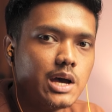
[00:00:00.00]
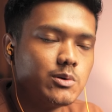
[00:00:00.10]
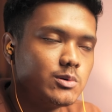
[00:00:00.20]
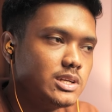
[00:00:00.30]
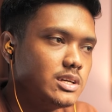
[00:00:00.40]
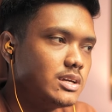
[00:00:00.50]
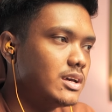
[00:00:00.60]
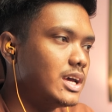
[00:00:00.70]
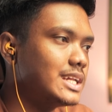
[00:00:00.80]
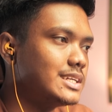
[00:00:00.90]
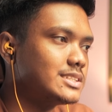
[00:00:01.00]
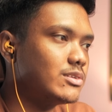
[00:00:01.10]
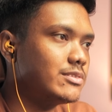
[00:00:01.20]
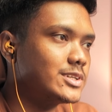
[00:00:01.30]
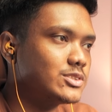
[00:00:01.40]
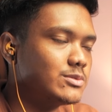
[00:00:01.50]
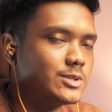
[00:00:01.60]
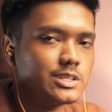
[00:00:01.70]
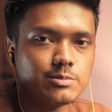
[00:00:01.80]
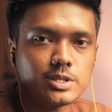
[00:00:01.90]
I would only add the sound effects of
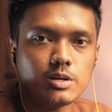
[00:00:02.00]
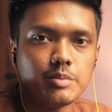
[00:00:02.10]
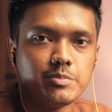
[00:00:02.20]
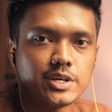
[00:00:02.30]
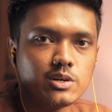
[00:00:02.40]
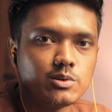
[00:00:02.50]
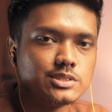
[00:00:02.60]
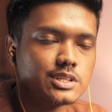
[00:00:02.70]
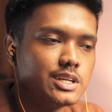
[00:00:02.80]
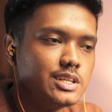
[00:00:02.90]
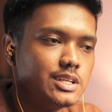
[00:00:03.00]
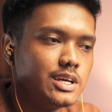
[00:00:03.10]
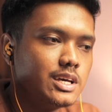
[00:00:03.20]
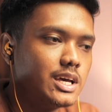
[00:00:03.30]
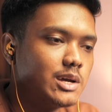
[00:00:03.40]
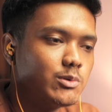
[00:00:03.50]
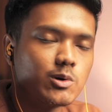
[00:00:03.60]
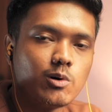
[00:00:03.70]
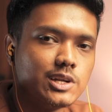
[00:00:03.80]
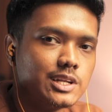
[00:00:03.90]
whatever appeared on screen and I
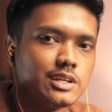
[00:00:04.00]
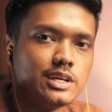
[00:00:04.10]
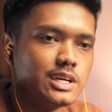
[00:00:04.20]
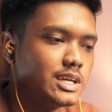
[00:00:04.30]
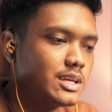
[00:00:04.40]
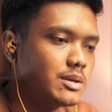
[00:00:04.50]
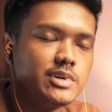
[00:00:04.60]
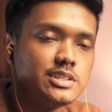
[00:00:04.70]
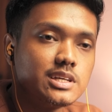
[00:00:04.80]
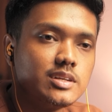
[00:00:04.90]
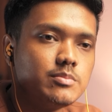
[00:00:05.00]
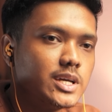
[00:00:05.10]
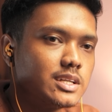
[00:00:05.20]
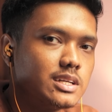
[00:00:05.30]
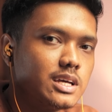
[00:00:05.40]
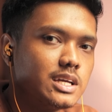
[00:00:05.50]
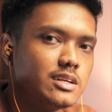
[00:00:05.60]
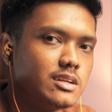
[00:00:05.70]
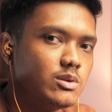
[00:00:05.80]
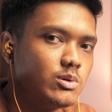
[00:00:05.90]
would call it a day. Basically, back then I
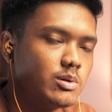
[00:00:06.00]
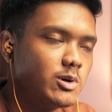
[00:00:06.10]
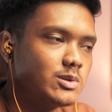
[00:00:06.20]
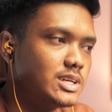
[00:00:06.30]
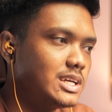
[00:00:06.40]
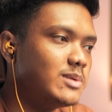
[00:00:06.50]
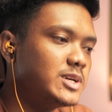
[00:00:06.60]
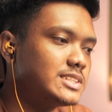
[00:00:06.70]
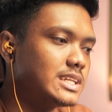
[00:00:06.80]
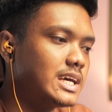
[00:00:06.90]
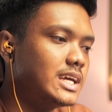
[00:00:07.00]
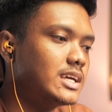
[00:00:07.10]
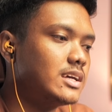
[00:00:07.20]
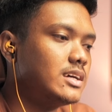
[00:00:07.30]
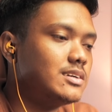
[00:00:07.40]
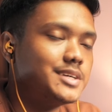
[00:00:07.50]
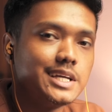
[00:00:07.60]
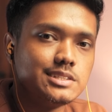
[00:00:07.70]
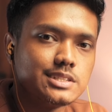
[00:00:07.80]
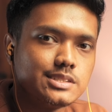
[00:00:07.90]
didn't know about the elements like
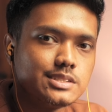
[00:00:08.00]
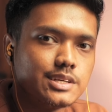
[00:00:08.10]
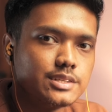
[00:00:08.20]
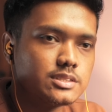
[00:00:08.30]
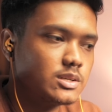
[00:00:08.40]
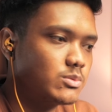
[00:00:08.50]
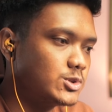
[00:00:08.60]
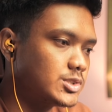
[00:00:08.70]
risers, hits and